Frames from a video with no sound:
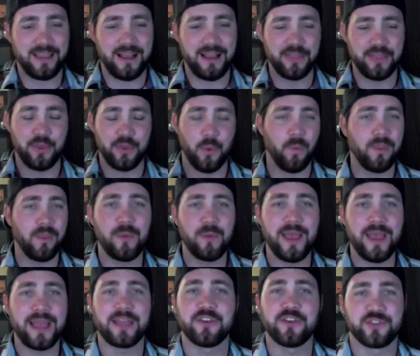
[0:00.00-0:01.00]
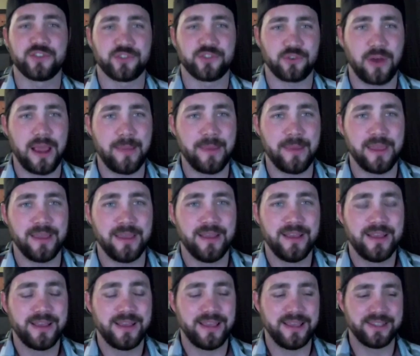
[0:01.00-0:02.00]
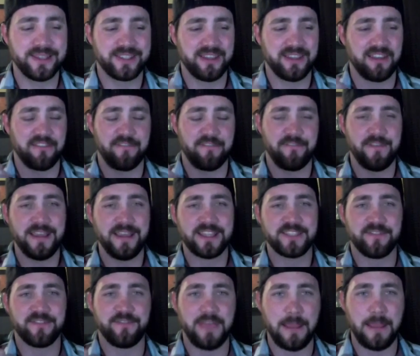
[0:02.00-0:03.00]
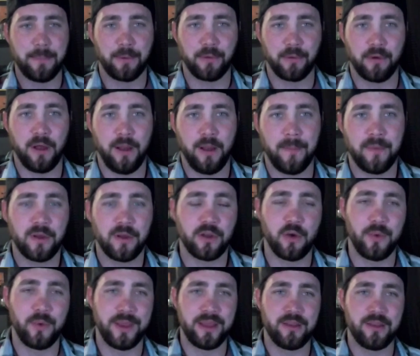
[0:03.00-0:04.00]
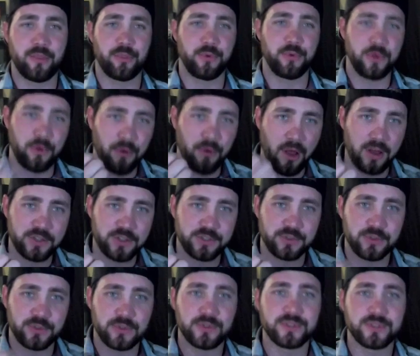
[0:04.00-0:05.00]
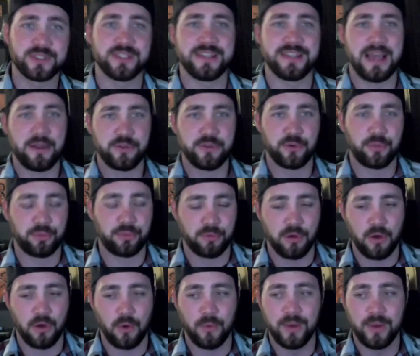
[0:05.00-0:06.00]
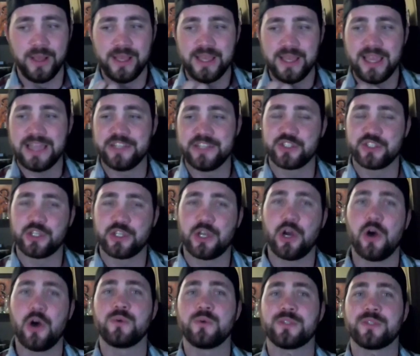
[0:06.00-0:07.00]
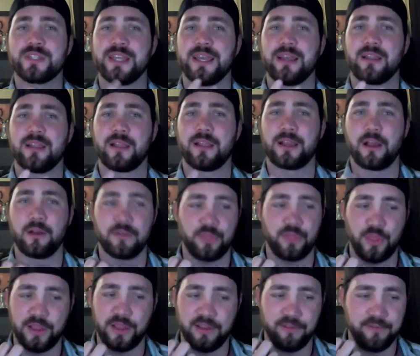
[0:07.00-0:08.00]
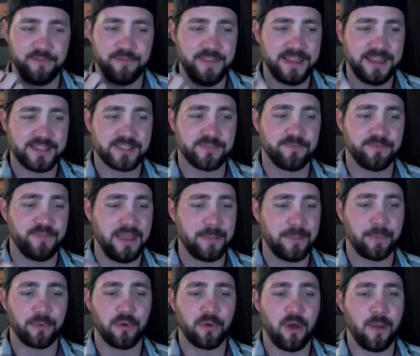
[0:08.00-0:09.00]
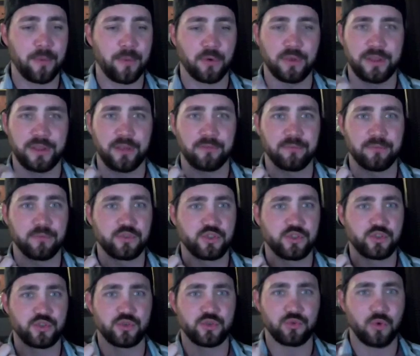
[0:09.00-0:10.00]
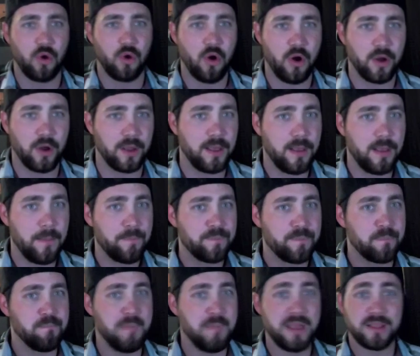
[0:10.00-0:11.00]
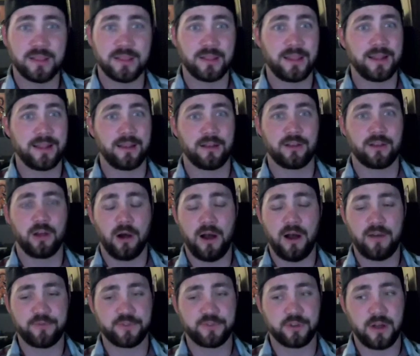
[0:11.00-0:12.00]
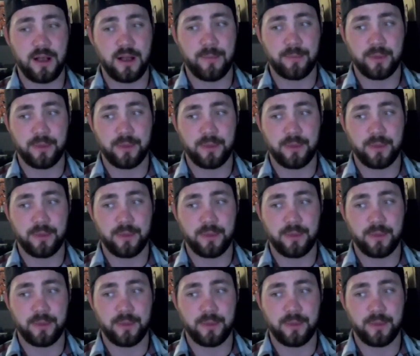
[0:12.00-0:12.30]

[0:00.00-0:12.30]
only way I could describe it It's like Vicks Vapor Rub going through your nostrils and down your throat. It just coats it like a Vicks Vapor Rub, or like a strong mentholated cough drop,